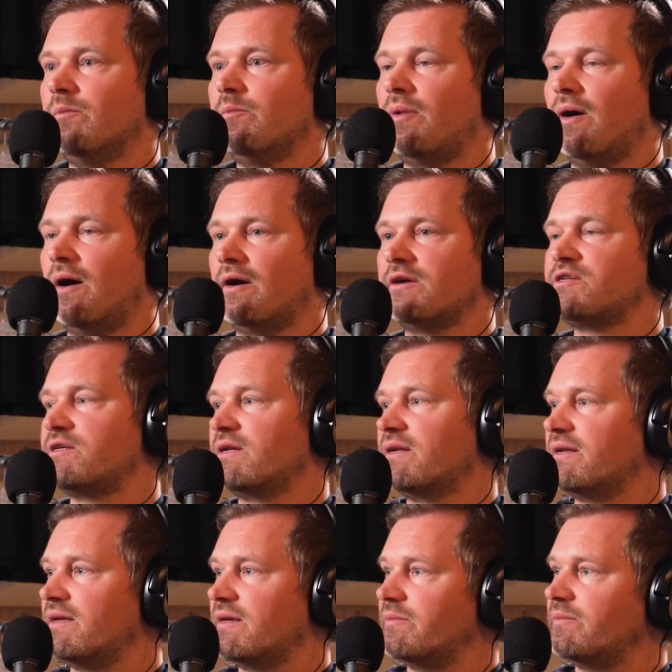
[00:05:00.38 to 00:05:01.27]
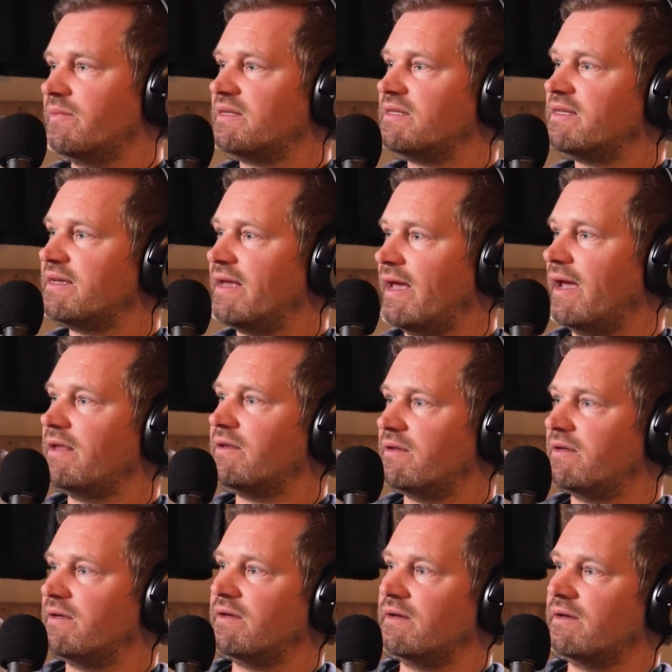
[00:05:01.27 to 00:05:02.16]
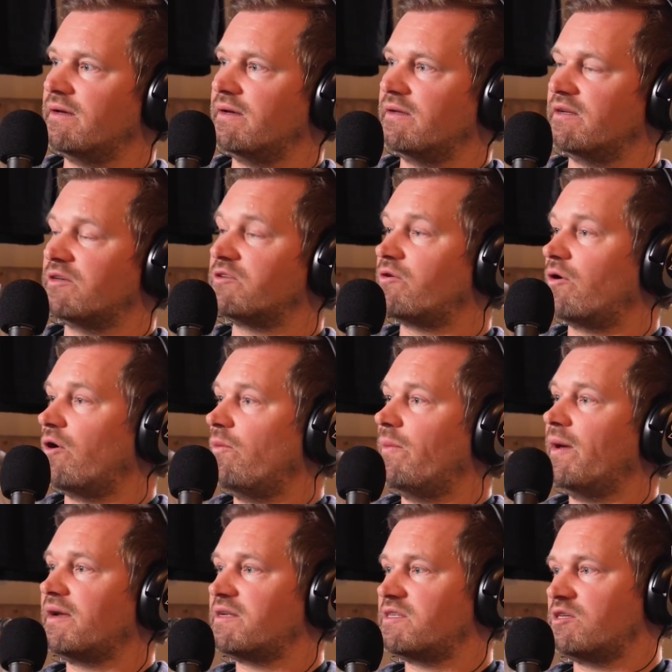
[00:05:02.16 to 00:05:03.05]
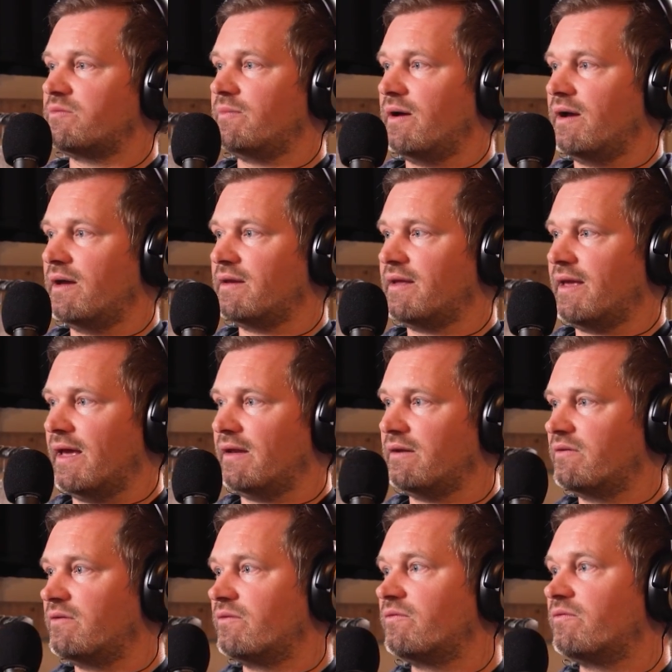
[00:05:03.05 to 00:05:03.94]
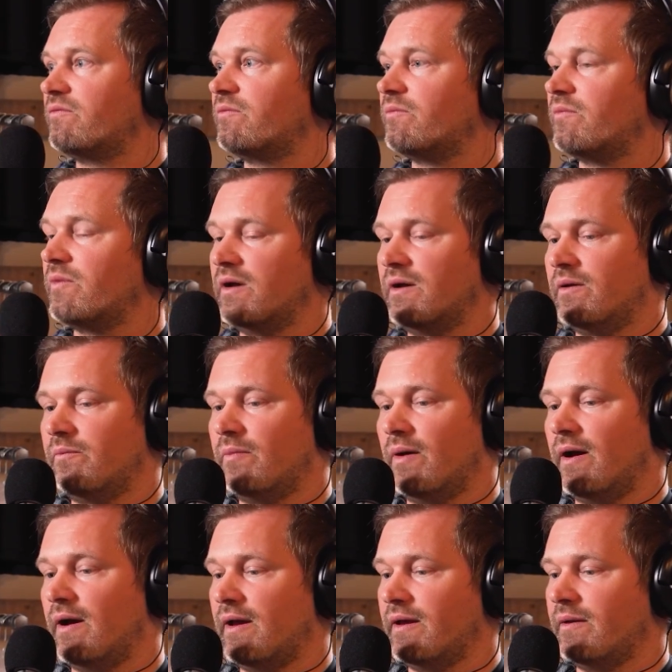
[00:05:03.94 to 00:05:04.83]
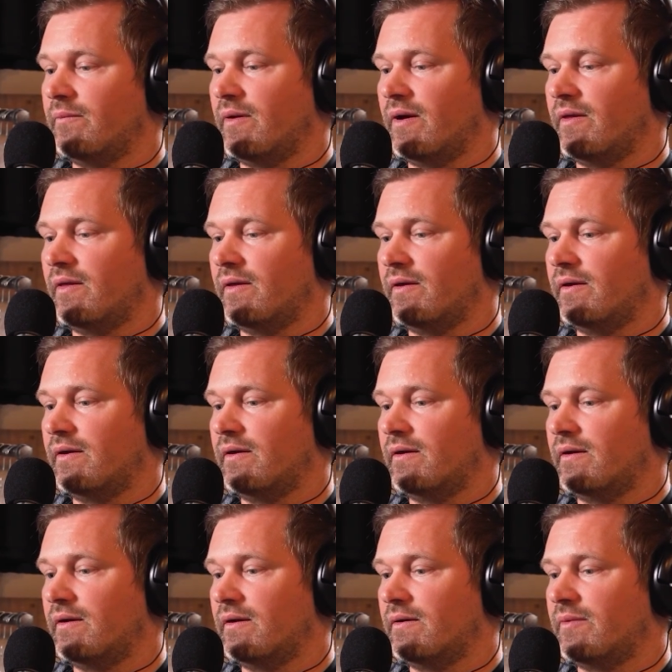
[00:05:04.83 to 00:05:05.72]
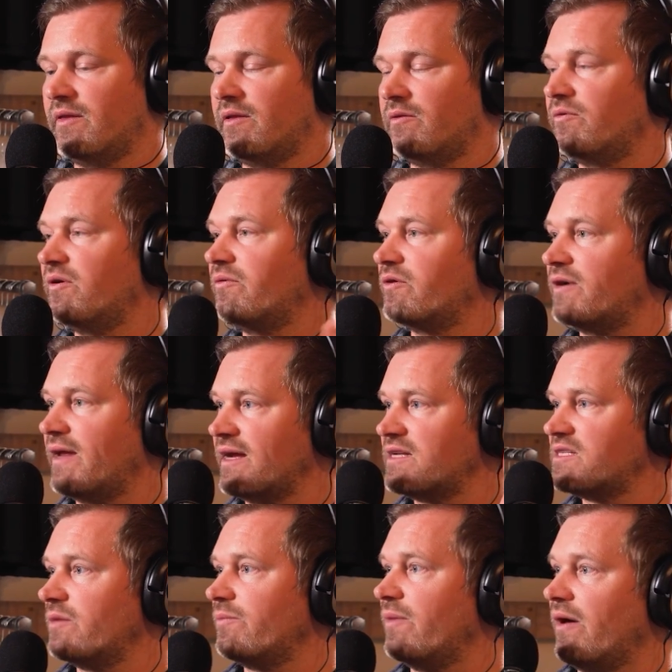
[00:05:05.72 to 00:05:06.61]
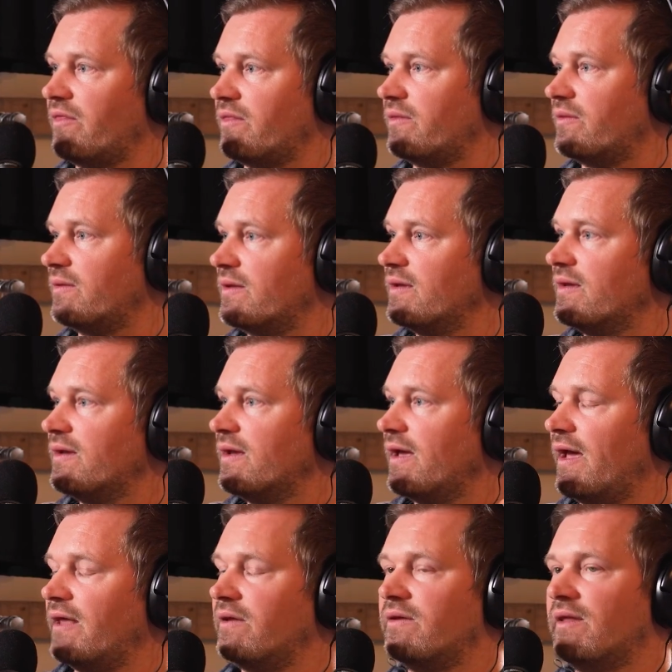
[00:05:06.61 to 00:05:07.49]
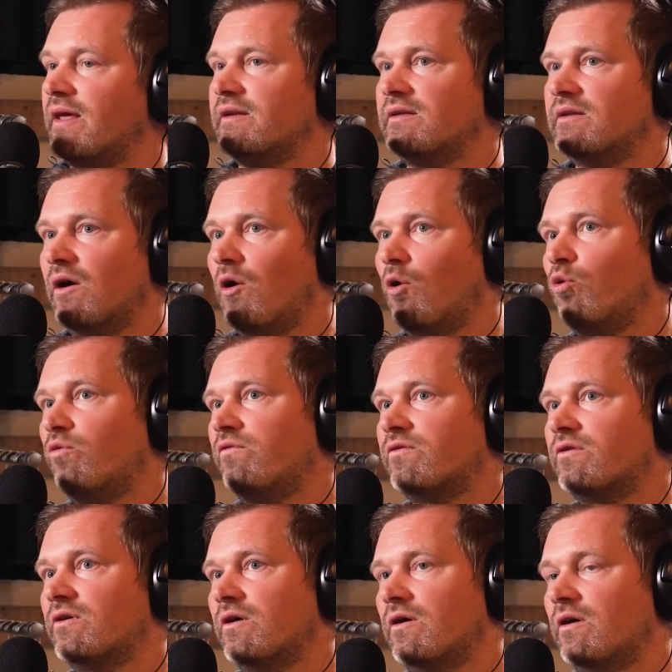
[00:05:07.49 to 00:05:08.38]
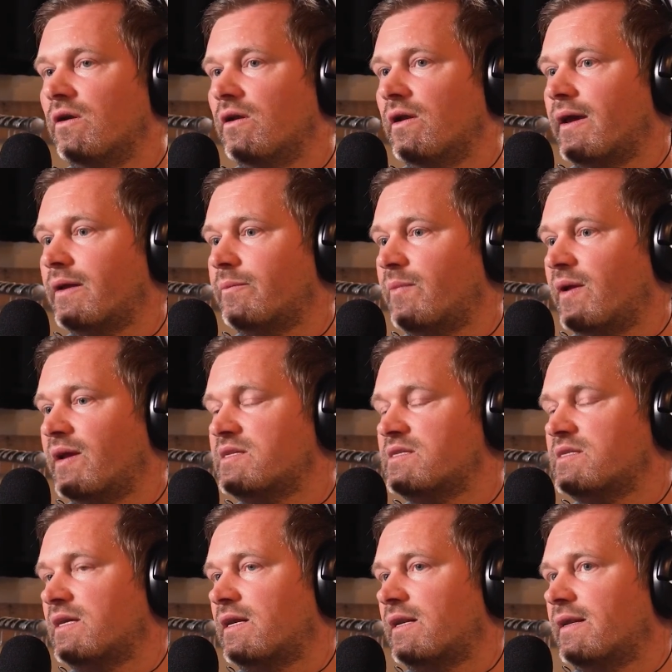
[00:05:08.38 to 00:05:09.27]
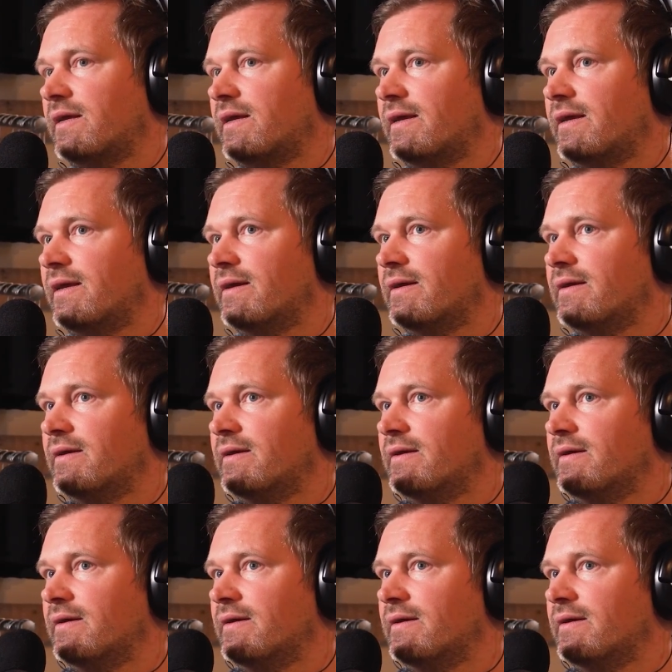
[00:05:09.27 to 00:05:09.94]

partially mitigate the the drawbacks you might get uh, by by the by the river, the Excel path, and that it overall like basically